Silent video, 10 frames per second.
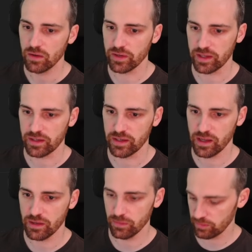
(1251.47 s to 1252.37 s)
Okay,
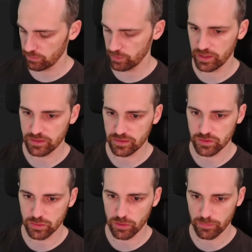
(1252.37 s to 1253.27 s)
now we need
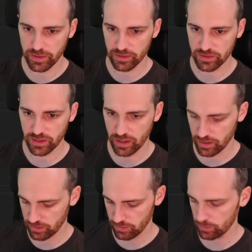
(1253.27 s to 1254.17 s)
two more methods,
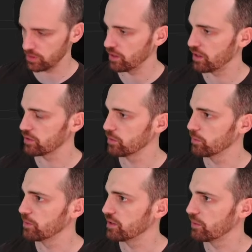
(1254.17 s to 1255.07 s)
and we are
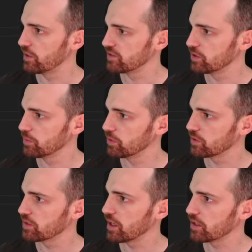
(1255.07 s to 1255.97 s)
done with our
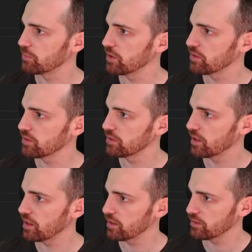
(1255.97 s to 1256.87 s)
GeoBot class method,
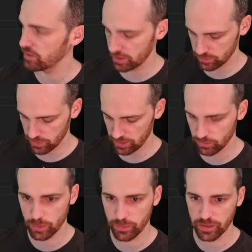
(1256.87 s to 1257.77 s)
and the next one
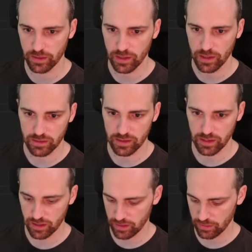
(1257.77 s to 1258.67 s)
will be
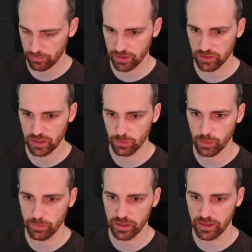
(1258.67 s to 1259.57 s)
the method that
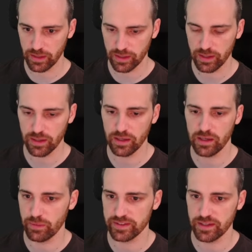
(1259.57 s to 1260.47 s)
will be clicking in
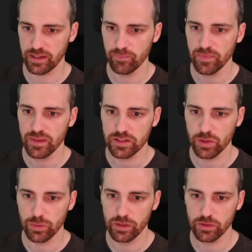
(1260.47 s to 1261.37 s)
our screen.
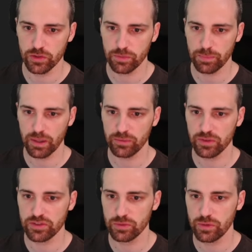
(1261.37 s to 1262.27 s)
So we'll use
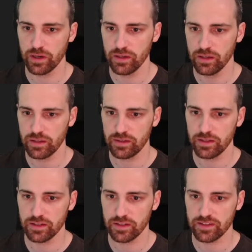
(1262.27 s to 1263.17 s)
pyautogui in
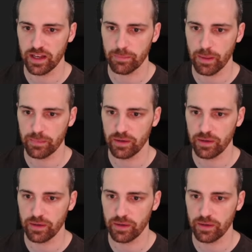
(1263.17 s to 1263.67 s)
this select map